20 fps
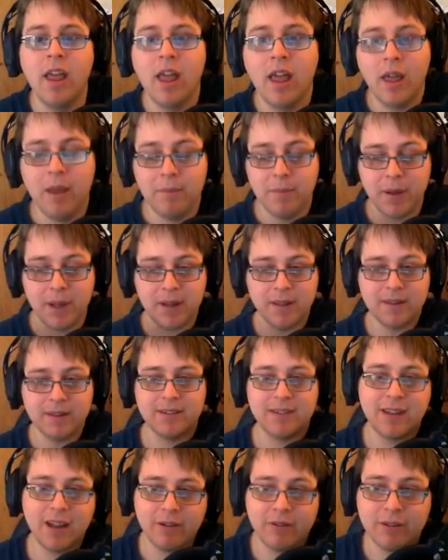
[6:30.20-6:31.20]
But this
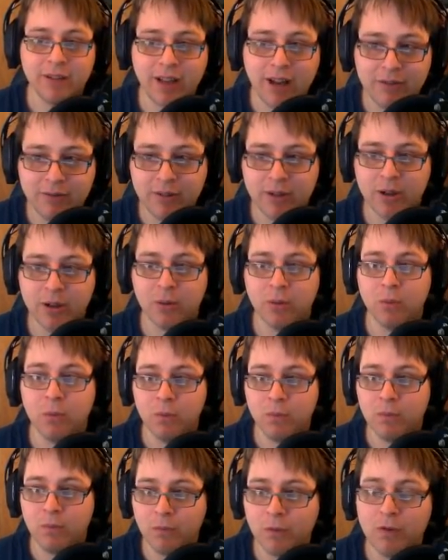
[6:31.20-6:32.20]
definitely, I feel,
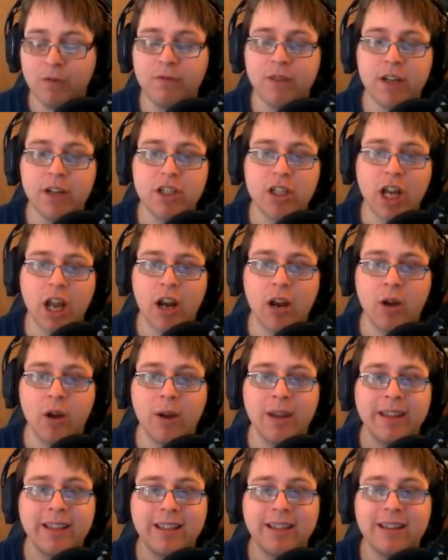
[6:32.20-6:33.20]
would fit Shadow
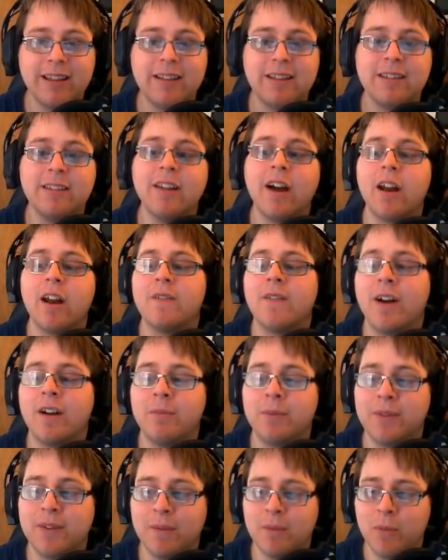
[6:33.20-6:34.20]
at least
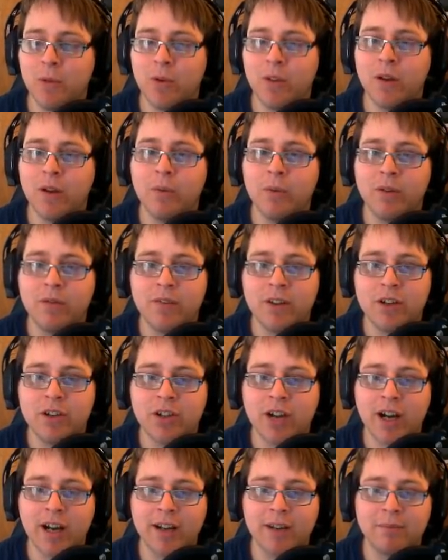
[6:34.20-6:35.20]
95% more than it would fit
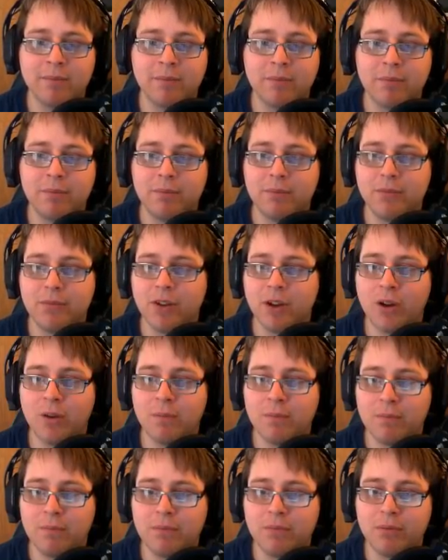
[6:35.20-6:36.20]
Dragon. So
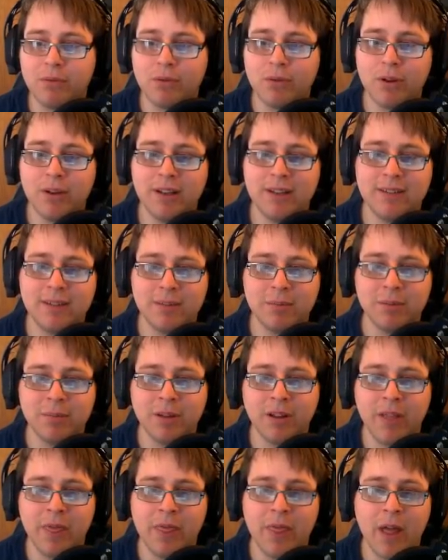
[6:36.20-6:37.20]
pretty simple
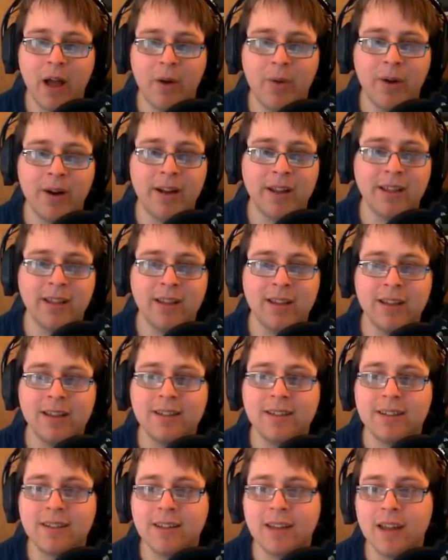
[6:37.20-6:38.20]
on that one at
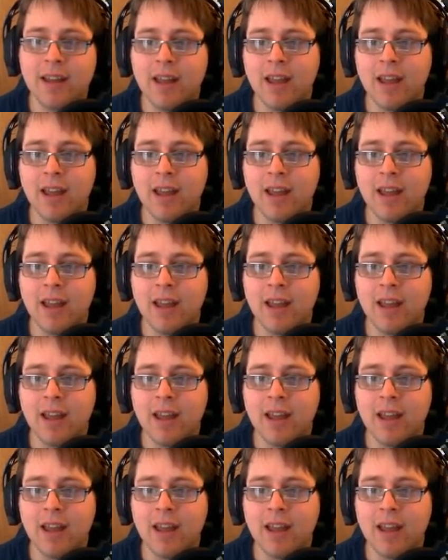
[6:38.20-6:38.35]
least.